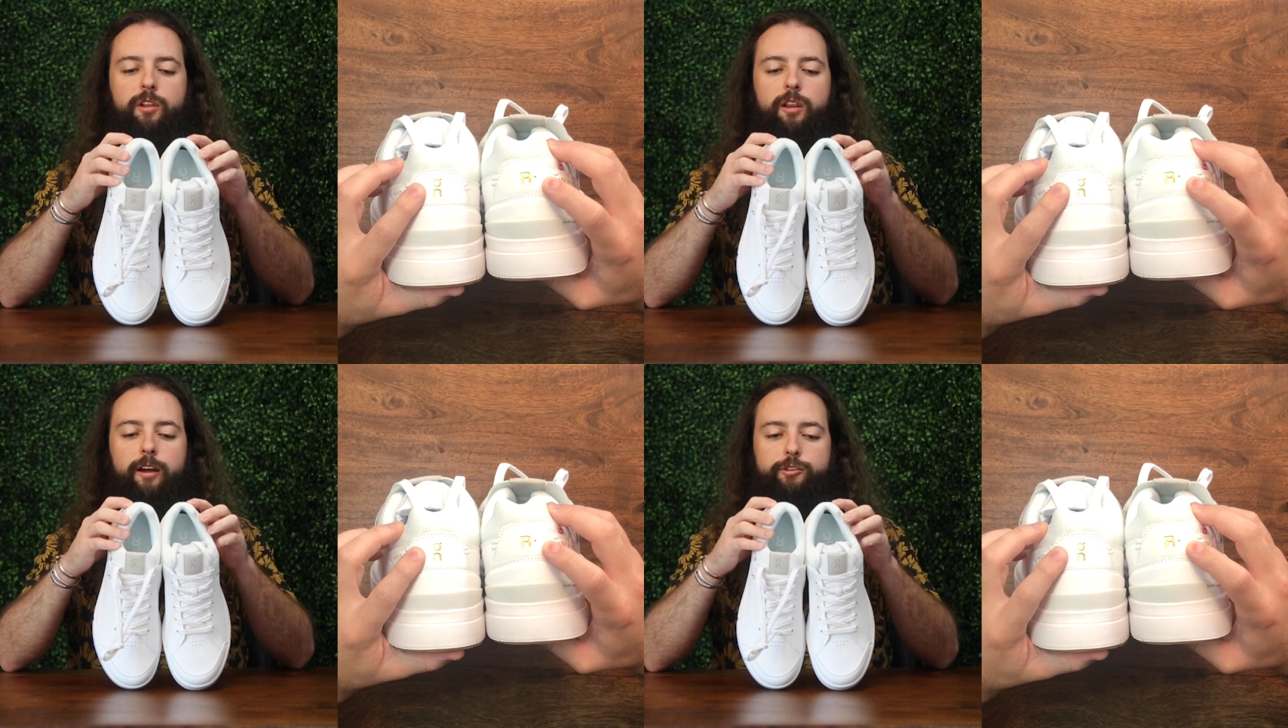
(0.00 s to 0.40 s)

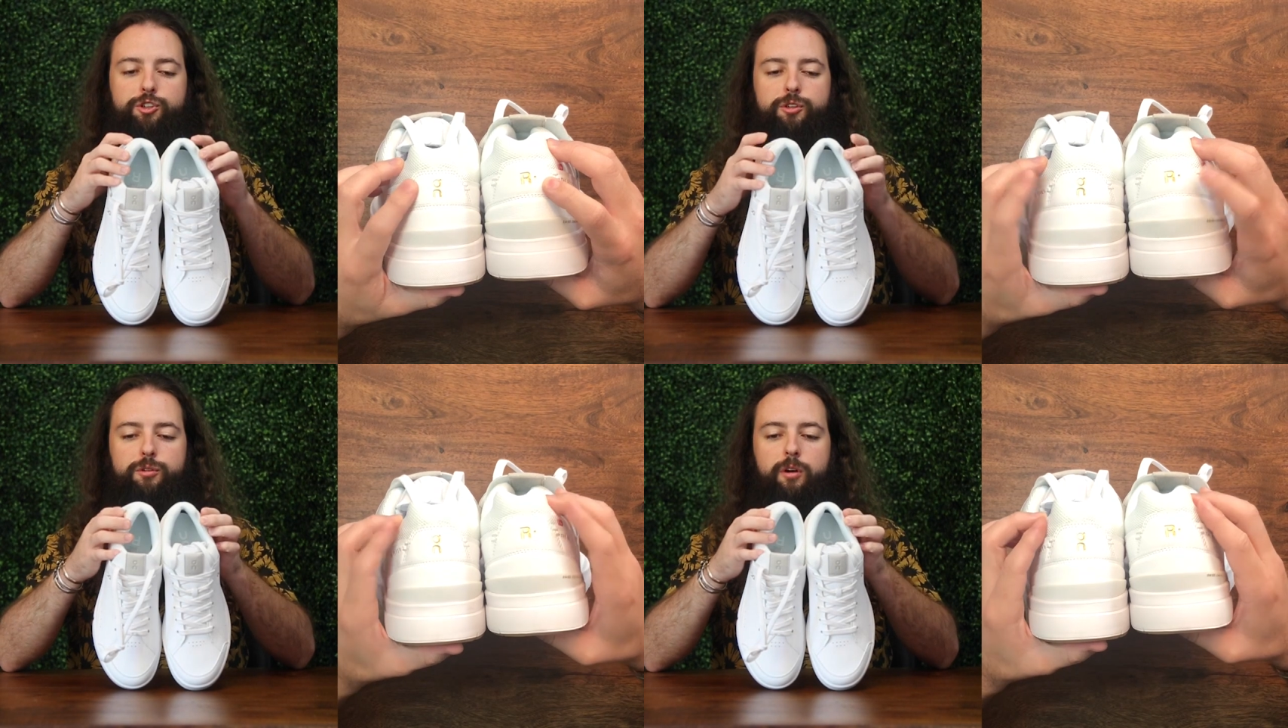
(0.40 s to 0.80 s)
the left
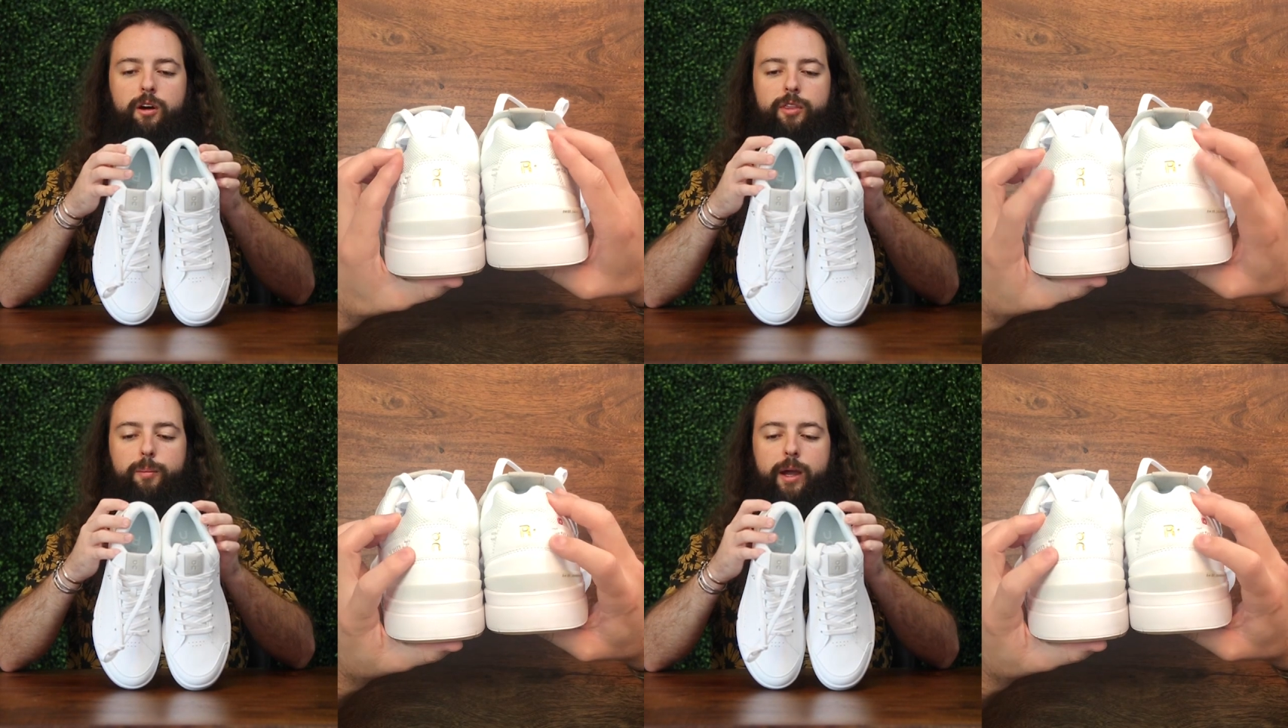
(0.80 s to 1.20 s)
shoe
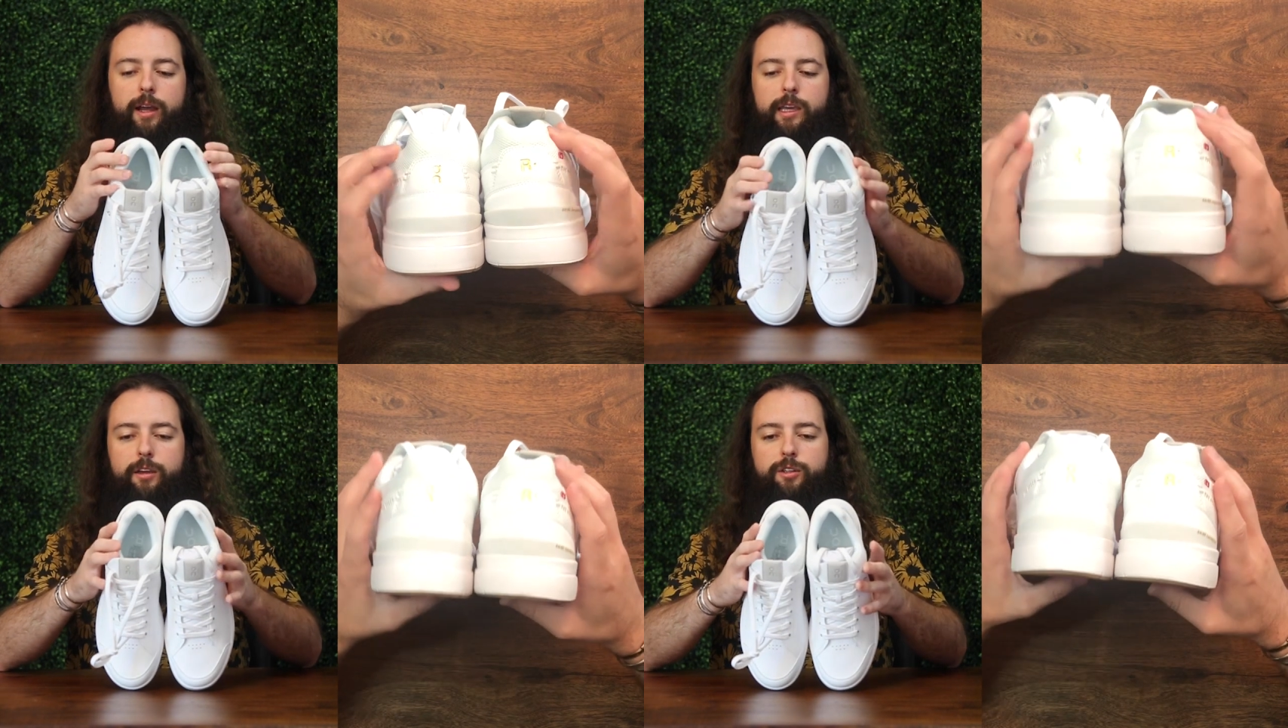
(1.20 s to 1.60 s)
on the
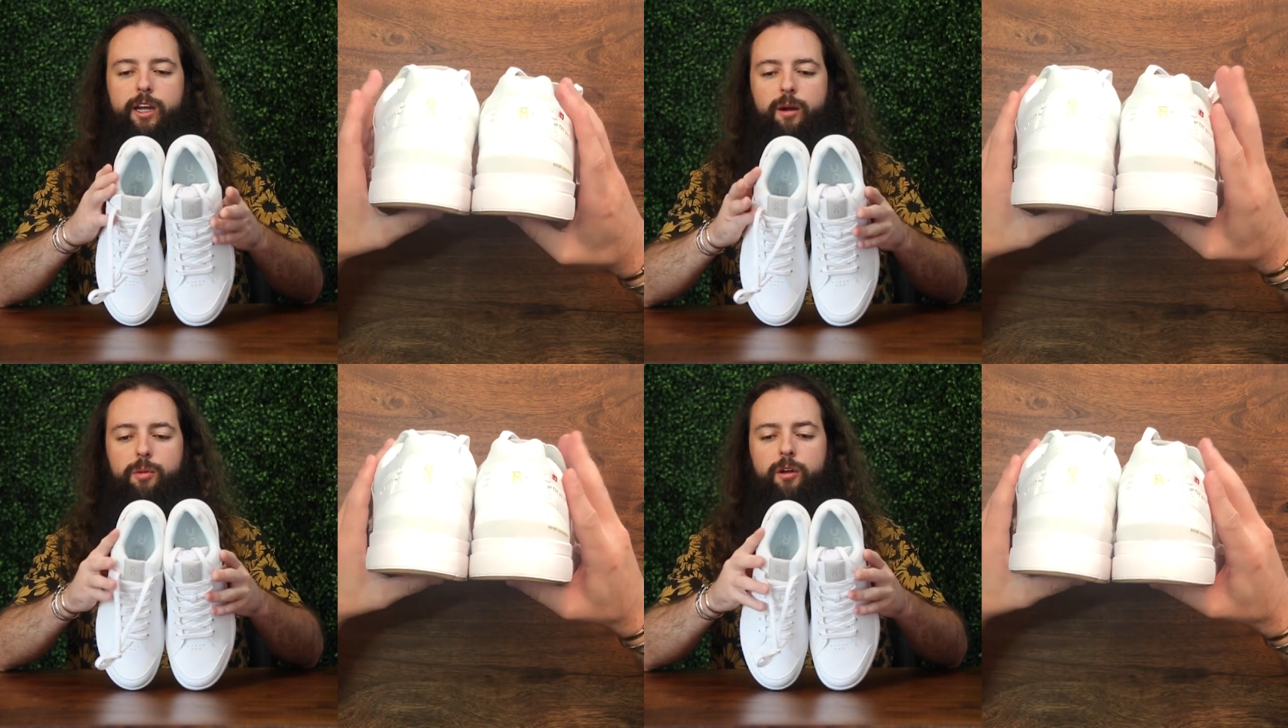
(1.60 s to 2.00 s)
back heel
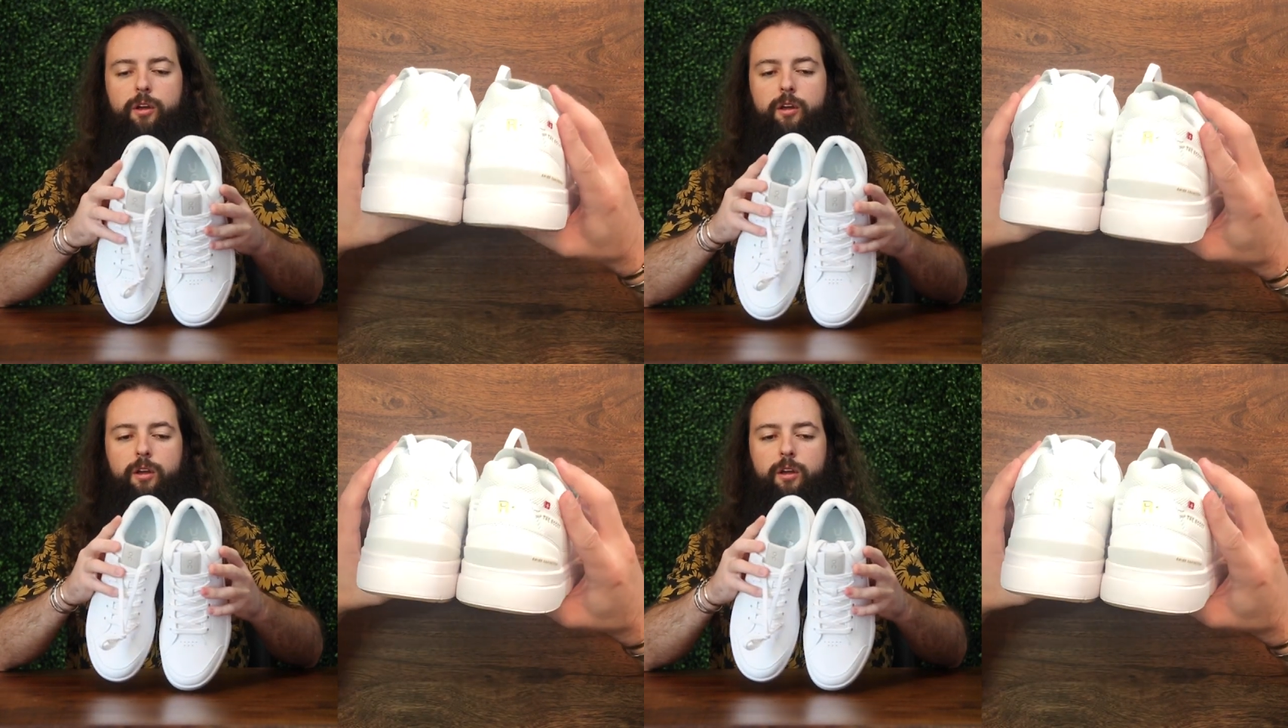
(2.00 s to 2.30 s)
tab.